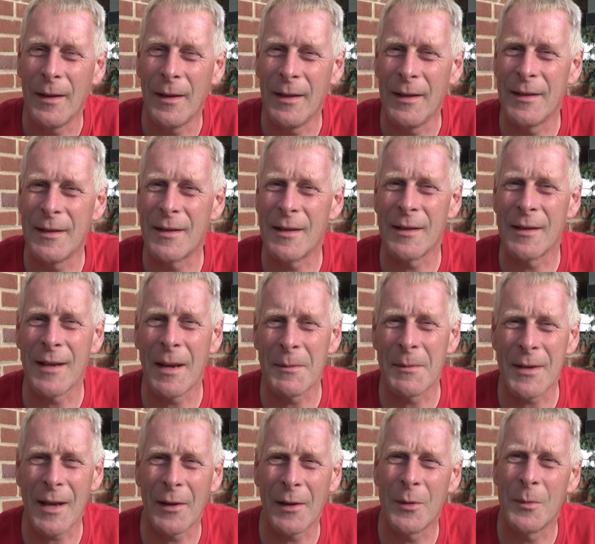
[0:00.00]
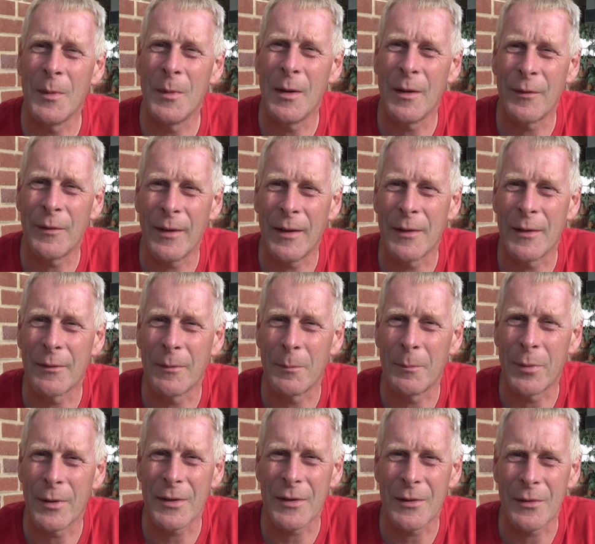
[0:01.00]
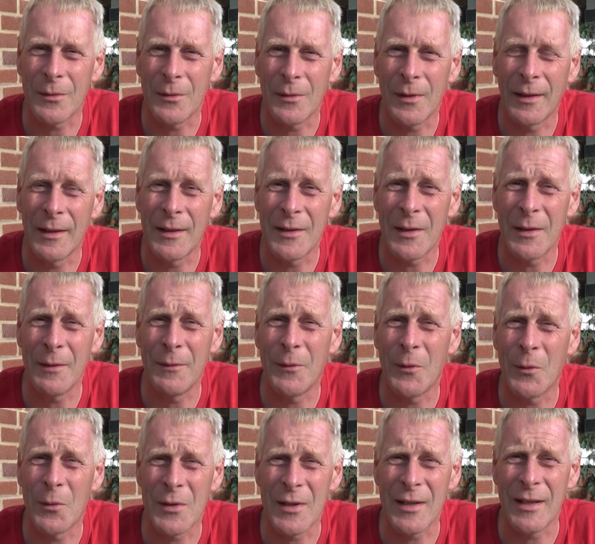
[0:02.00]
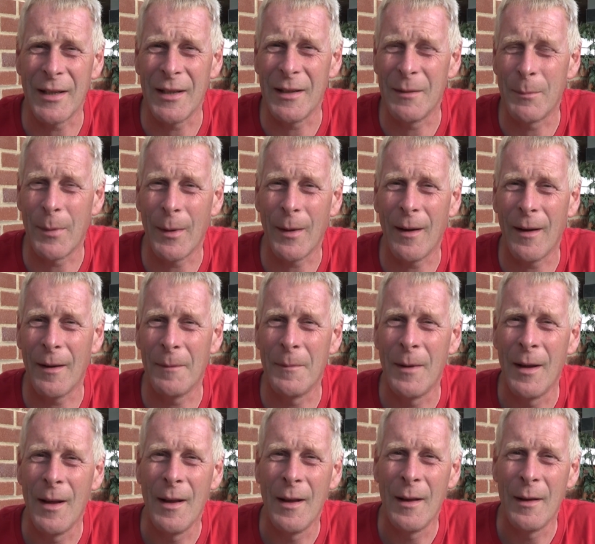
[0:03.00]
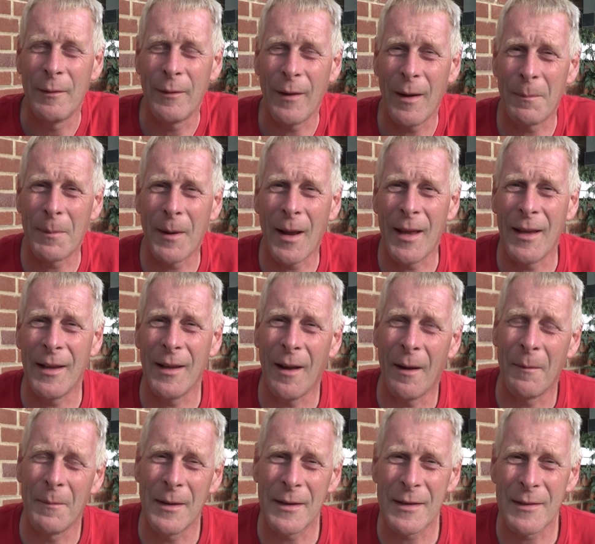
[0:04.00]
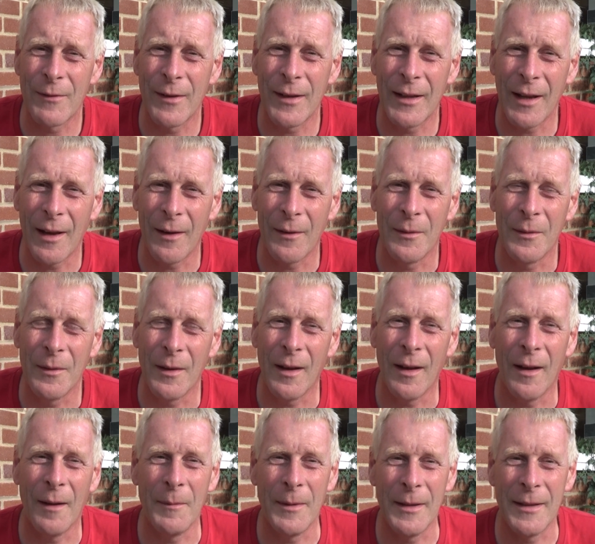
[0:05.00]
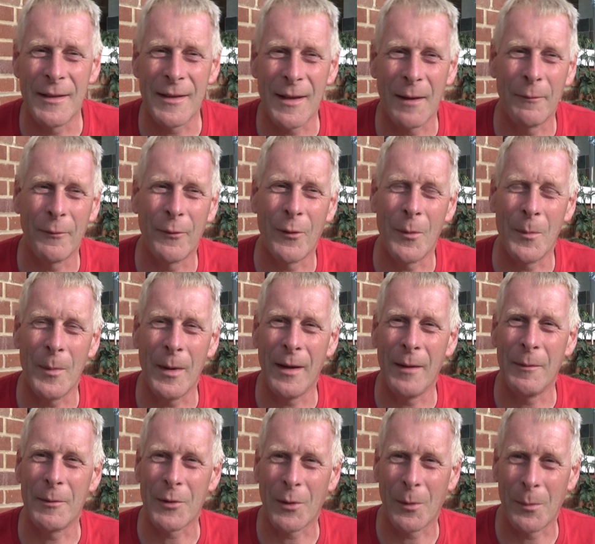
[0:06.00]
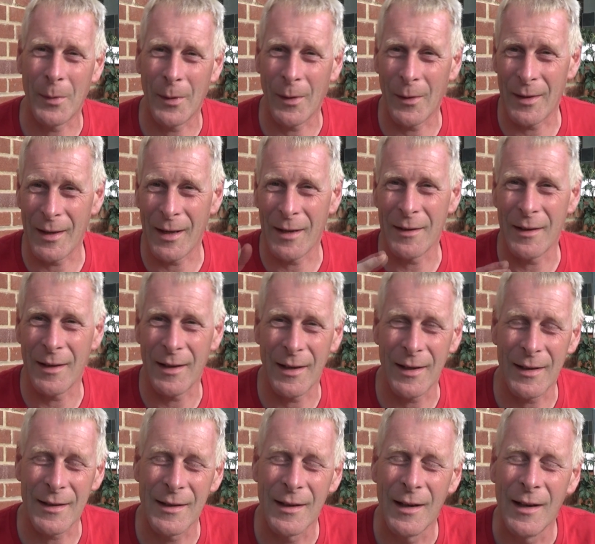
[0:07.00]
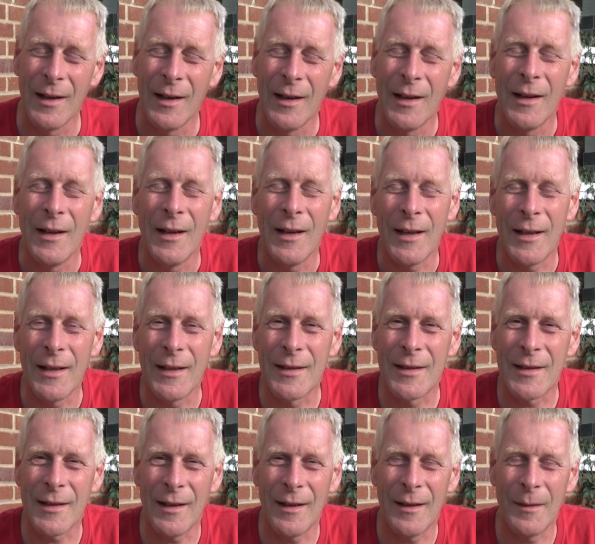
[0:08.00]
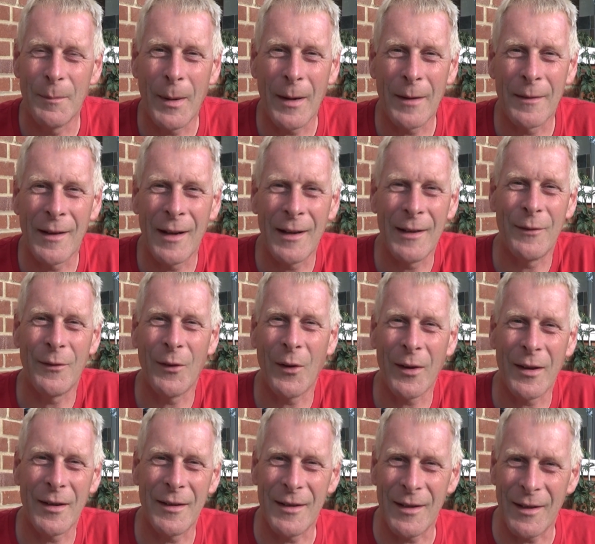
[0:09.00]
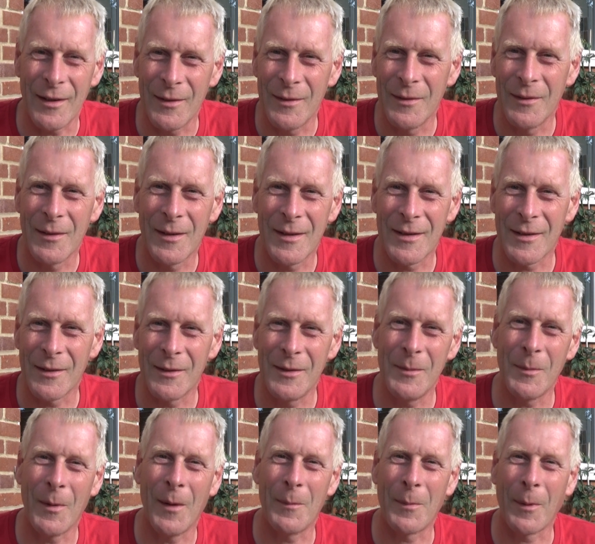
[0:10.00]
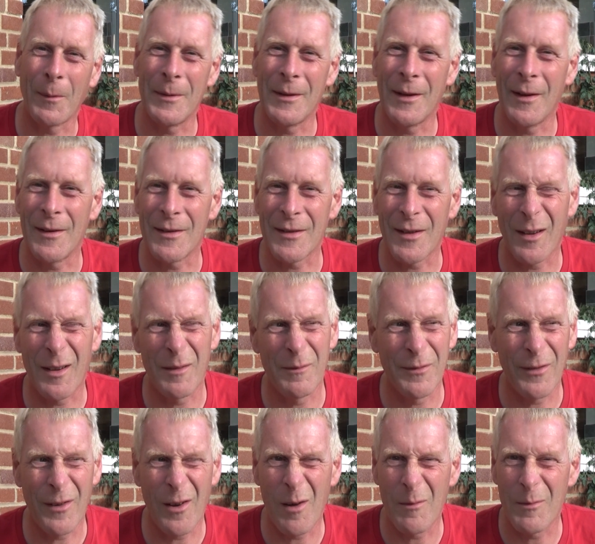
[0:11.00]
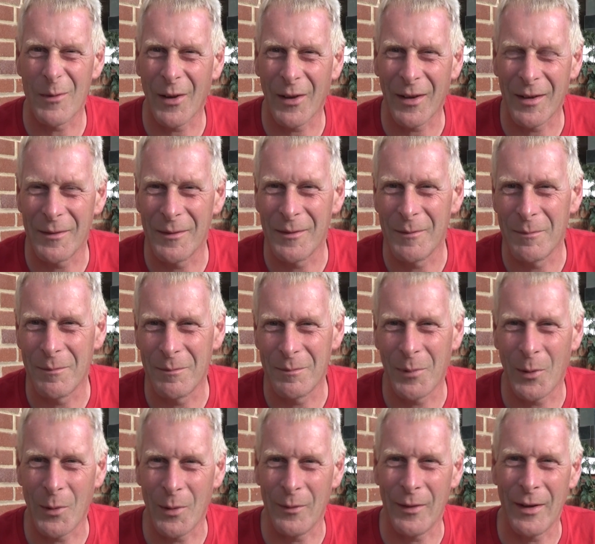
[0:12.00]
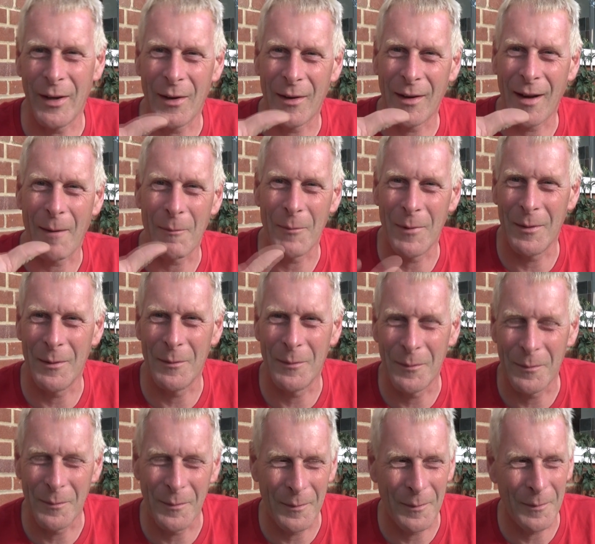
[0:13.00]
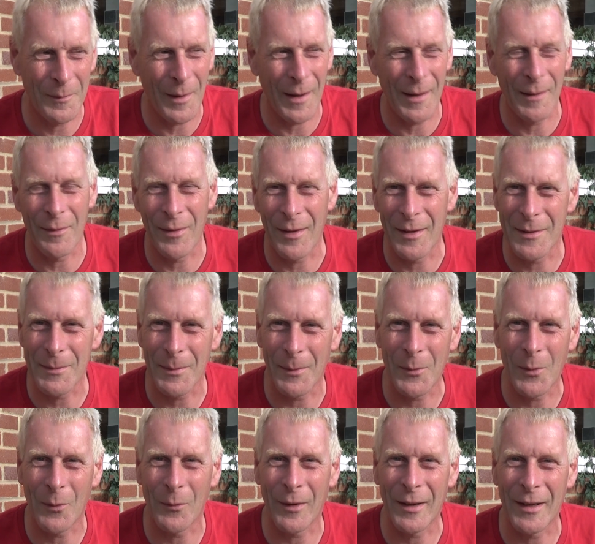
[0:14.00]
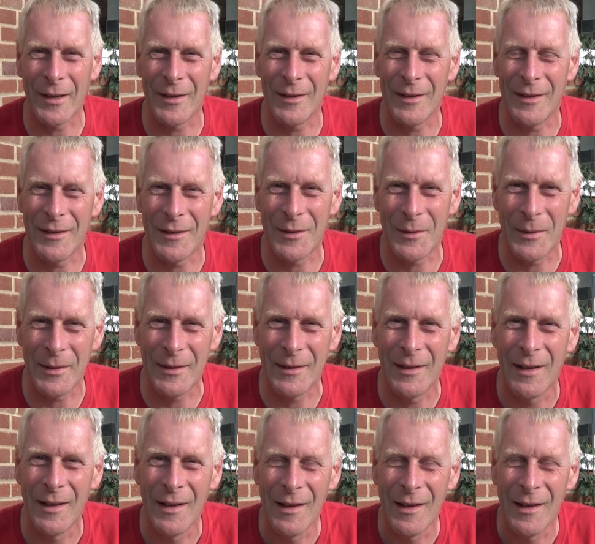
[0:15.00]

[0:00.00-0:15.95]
His name's Daniel Murphy, he's from Bristol, and he's only 14, but fair play. This video he's done for me, which I'll put at the end of this, is better than anything I could do, because you might have probably noticed I can farm and I can point a video camera in the way of things, but I'm not very good at doing